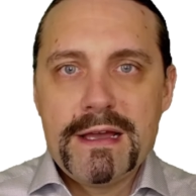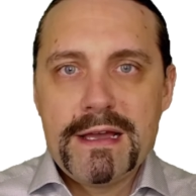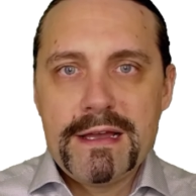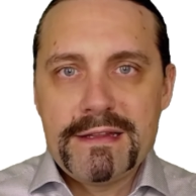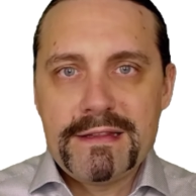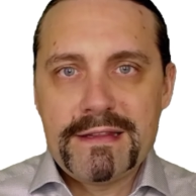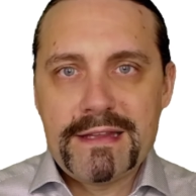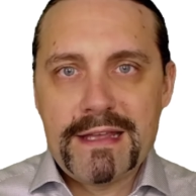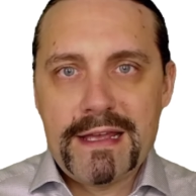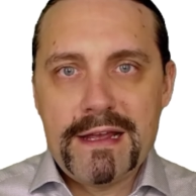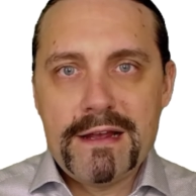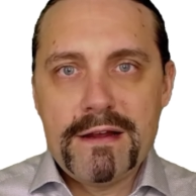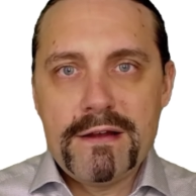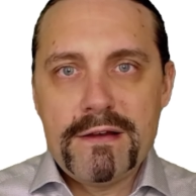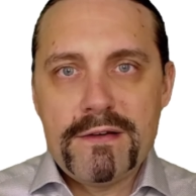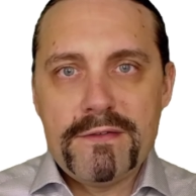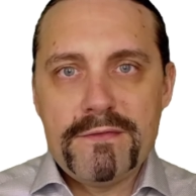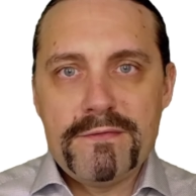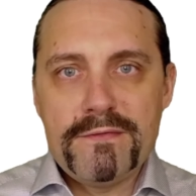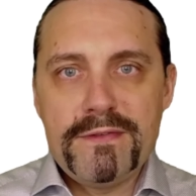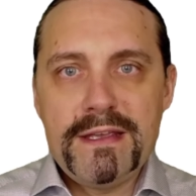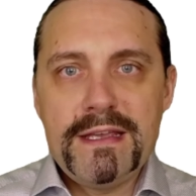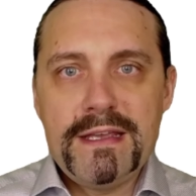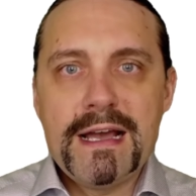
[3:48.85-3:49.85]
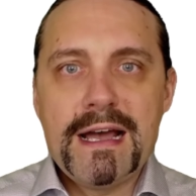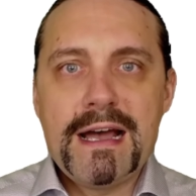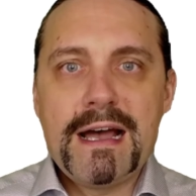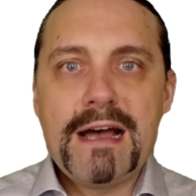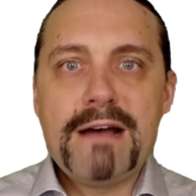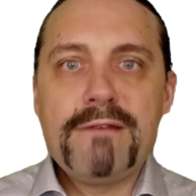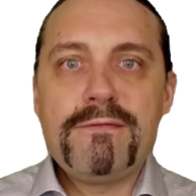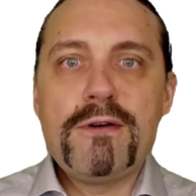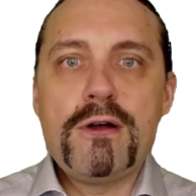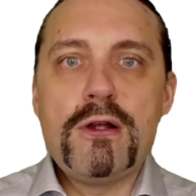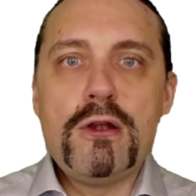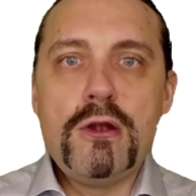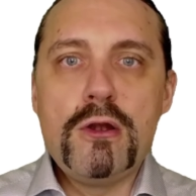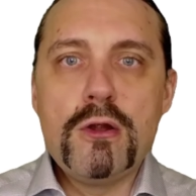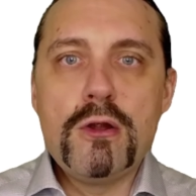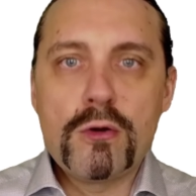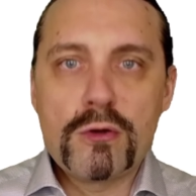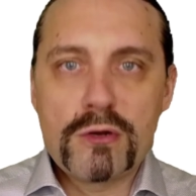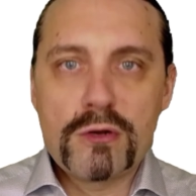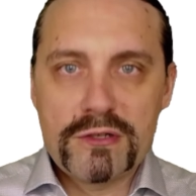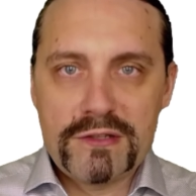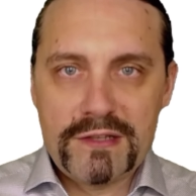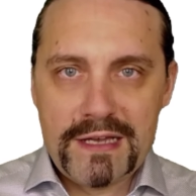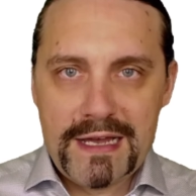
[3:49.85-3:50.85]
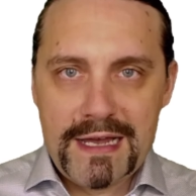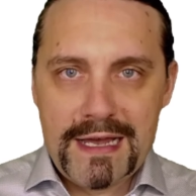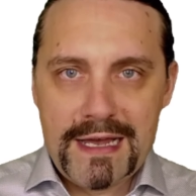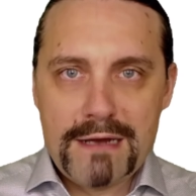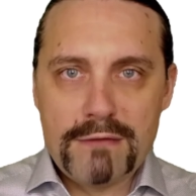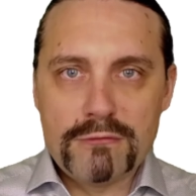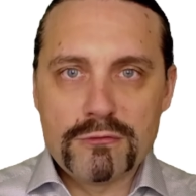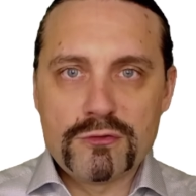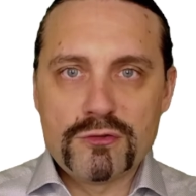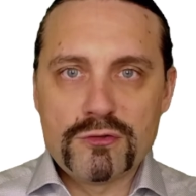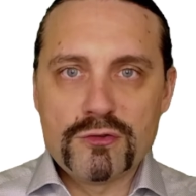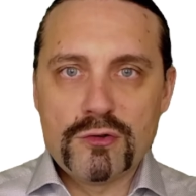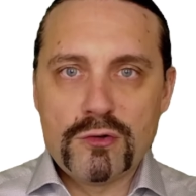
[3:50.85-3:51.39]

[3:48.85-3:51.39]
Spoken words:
there we have logged out